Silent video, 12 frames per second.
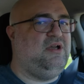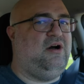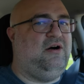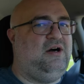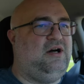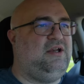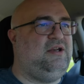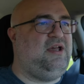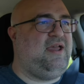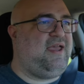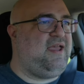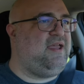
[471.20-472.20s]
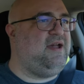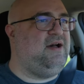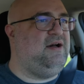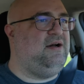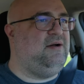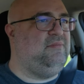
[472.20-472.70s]
on a
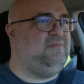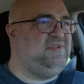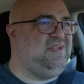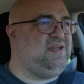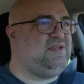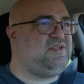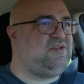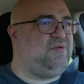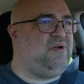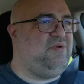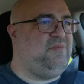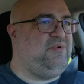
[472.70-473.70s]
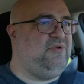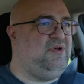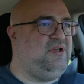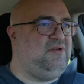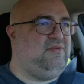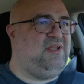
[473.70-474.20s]
um, disc, we would
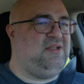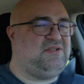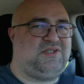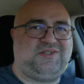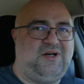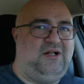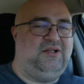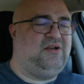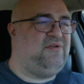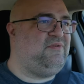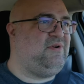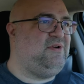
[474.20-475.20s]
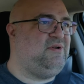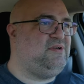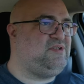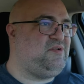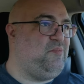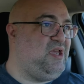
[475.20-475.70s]
put the installer for
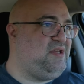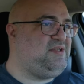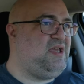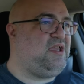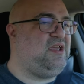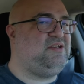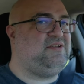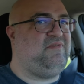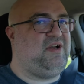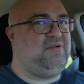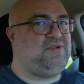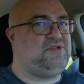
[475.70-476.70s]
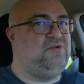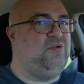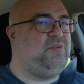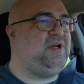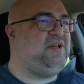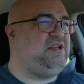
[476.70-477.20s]
Symantec Antivirus
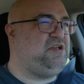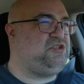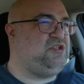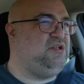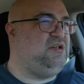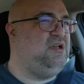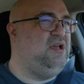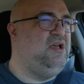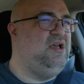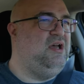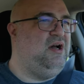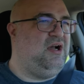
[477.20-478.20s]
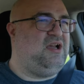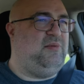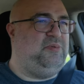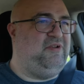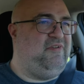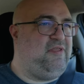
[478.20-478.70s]
Corporate Edition, a
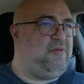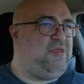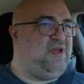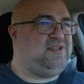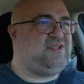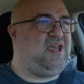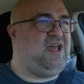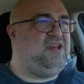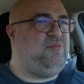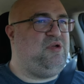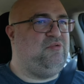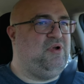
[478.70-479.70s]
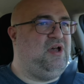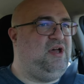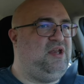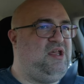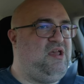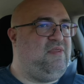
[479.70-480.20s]
couple of other things that had to be
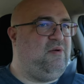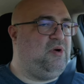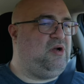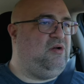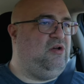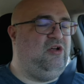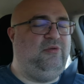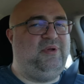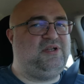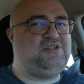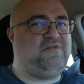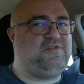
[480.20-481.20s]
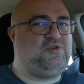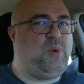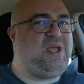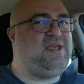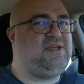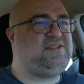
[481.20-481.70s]
run, and there were a whole bunch of
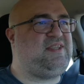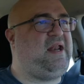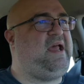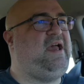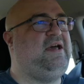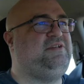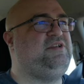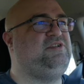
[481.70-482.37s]
tweaks that I had